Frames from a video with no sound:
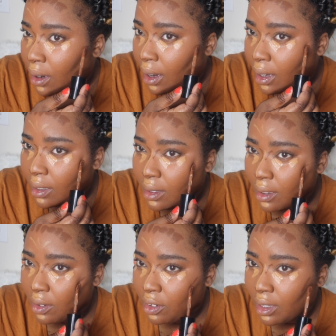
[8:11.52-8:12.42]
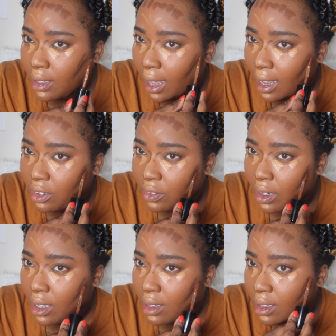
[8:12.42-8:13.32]
I like to
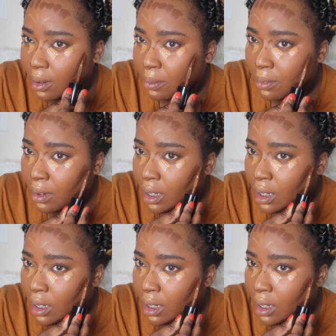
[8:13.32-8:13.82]
exaggerate some,